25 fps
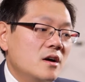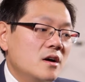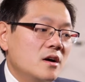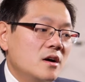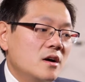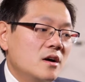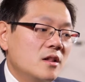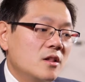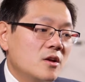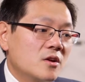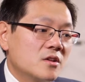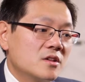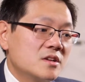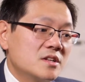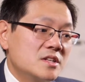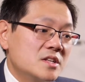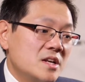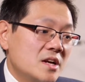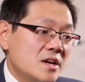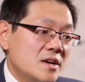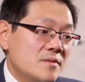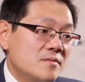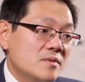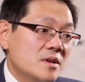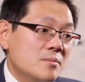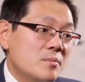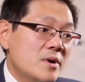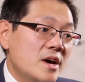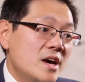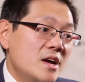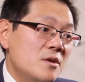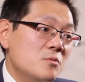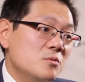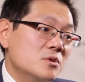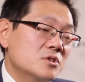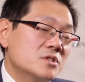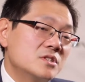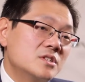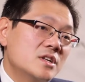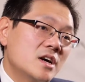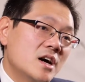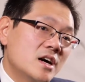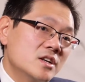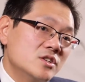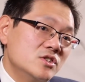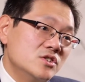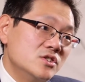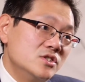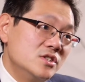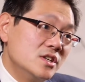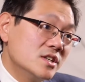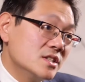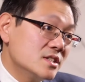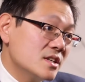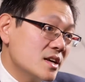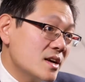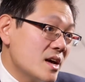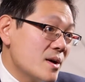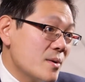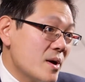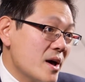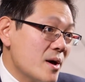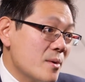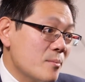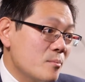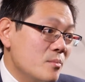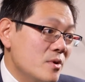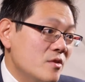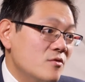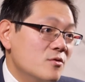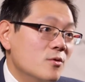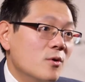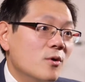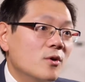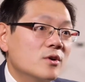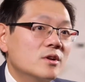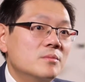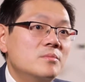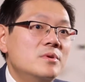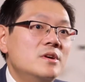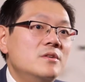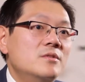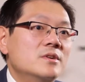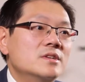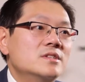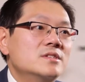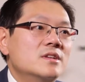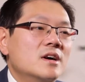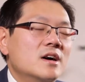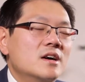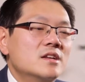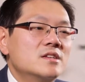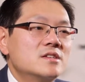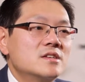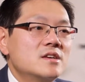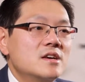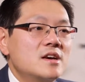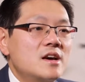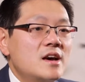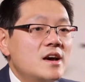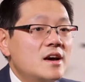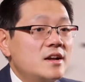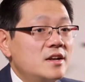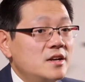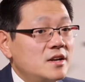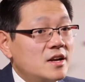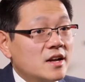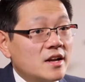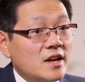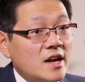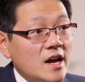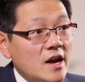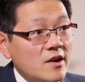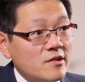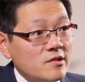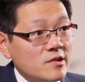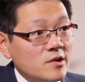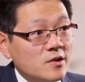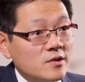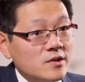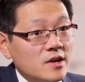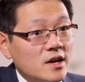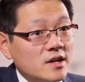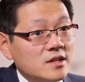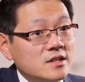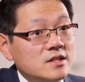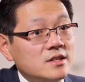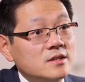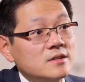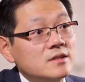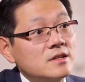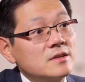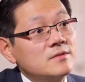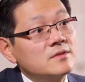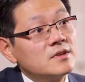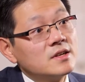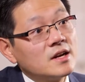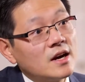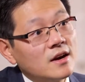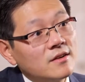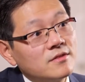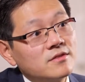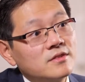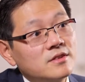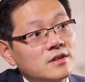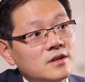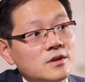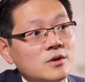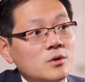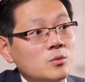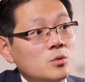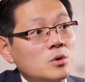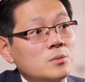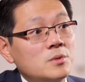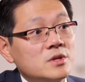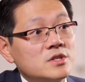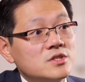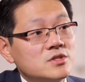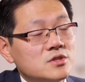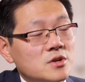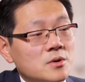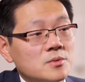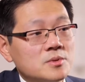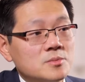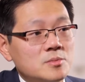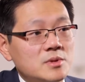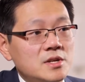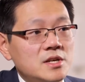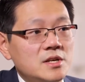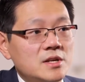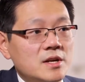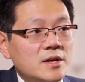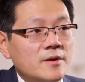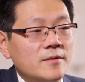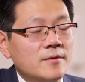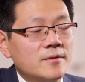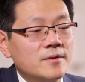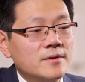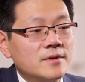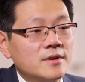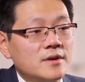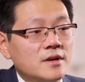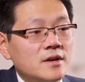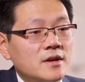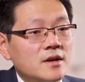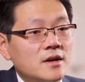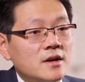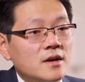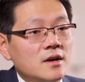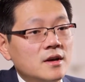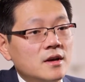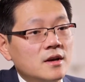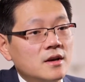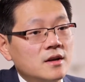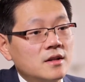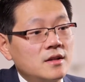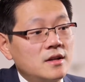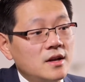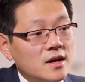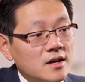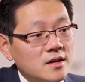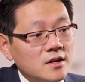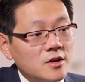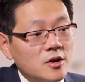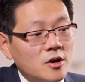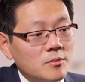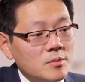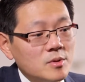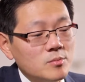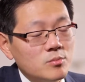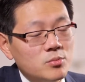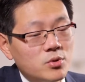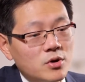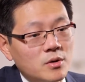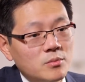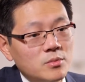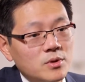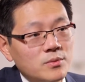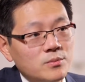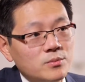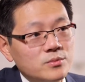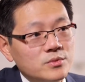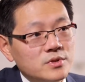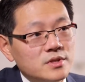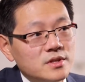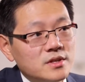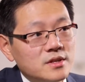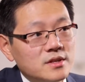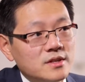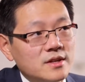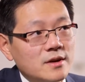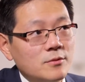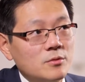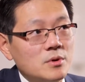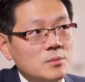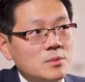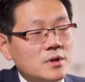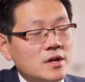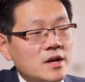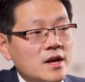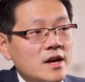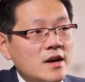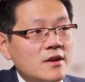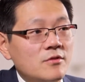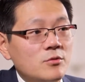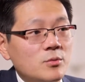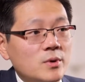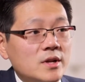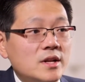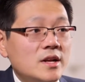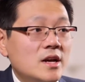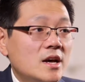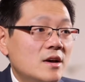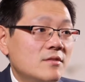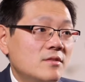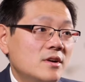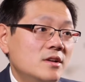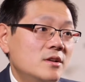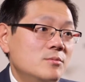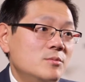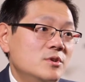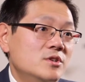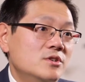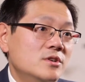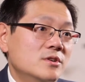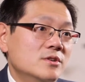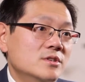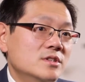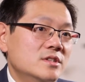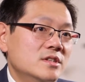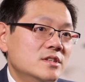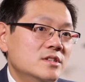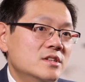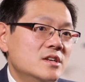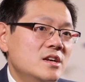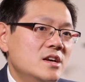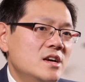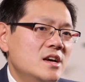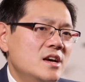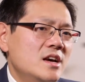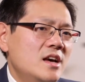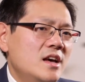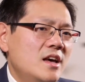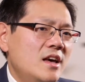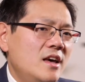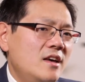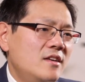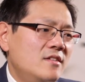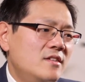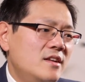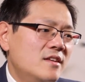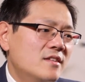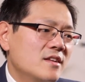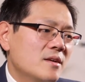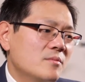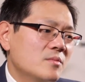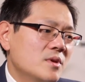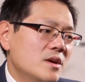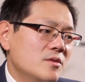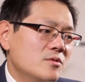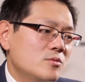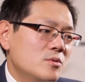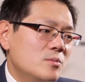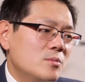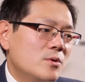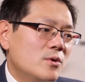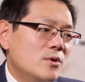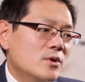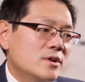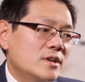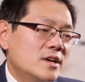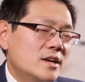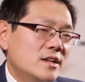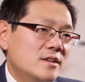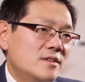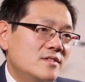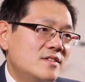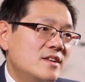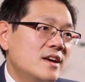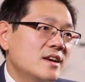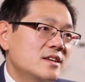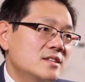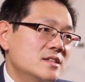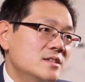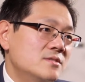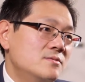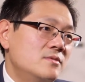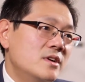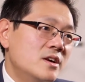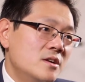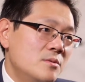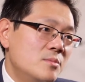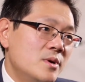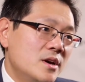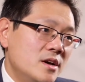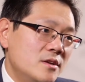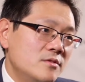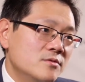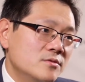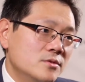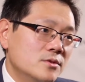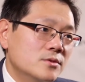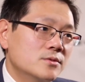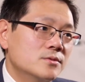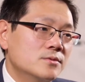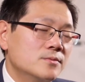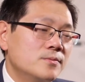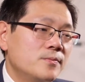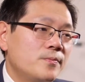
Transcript: A lot of the time the pain will start just before the period starts, and it can carry on until even after a woman stops bleeding. The other common problems that women have when they have endometriosis is they sometimes report that sex is very painful.